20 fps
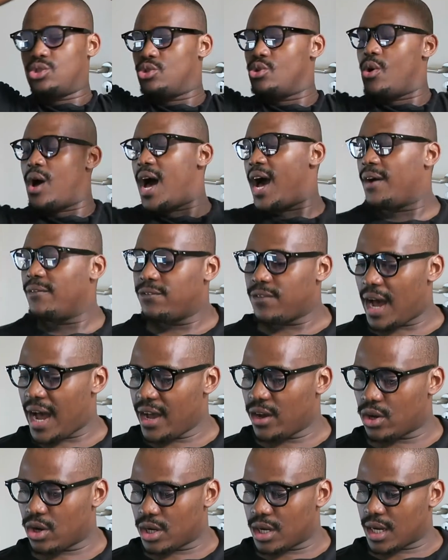so i've
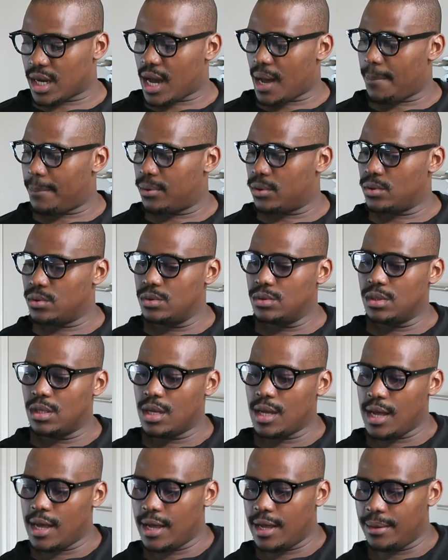i got a couple
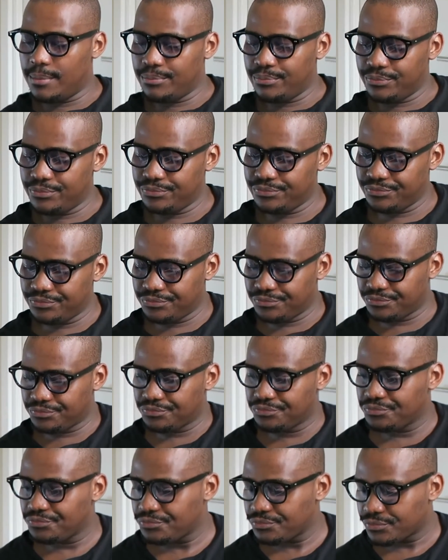um
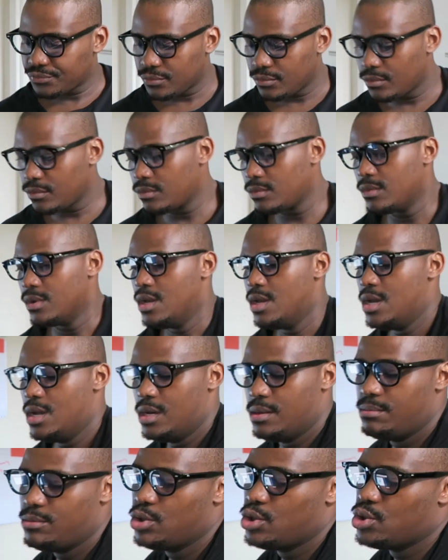
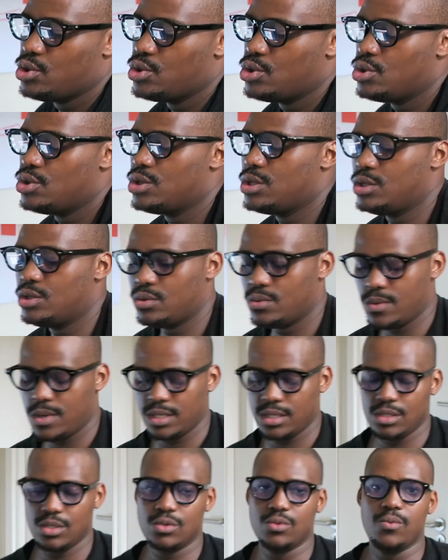let me show you these
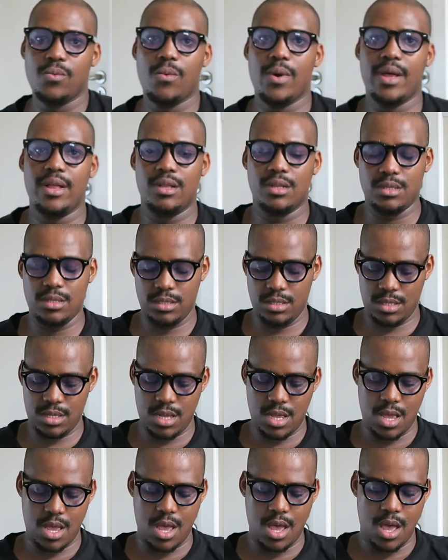ones as well
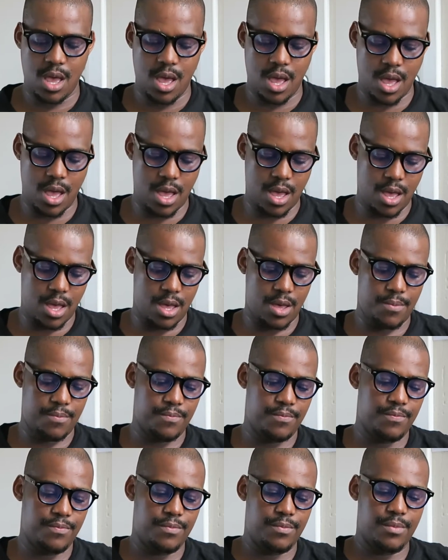
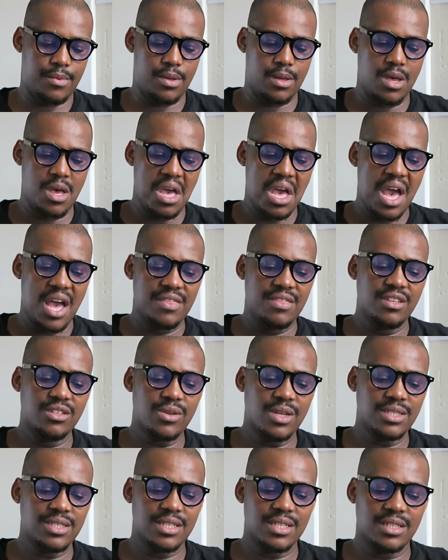um these
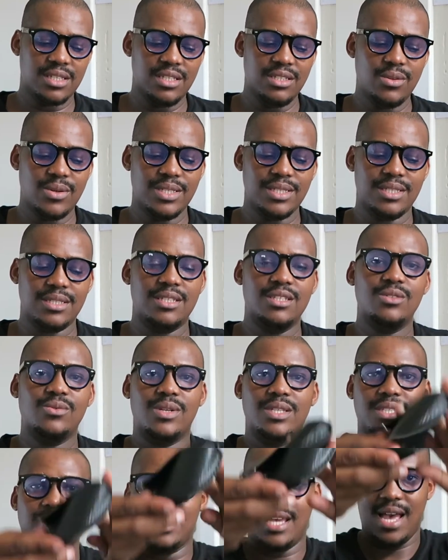ones these ones these
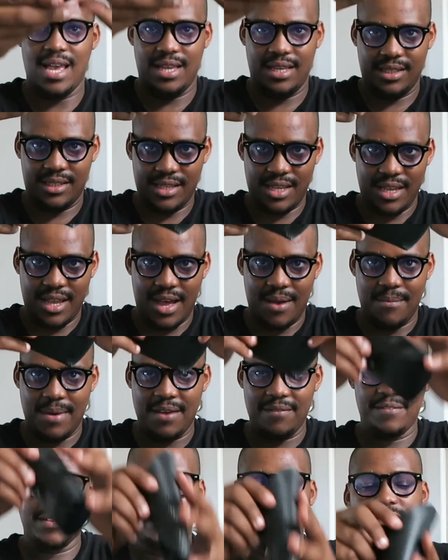ones is are
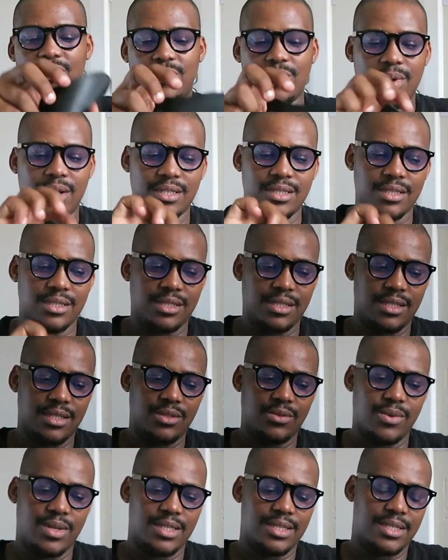my favorite ones
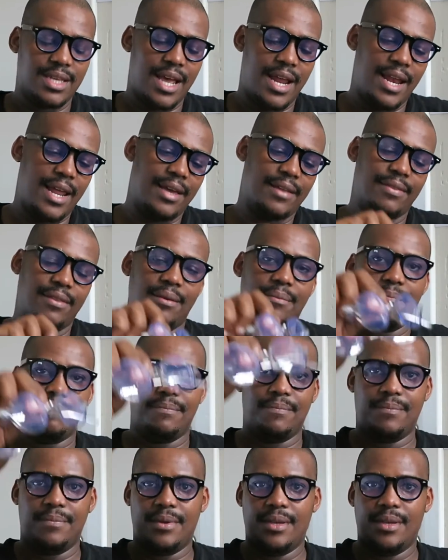these ones i like them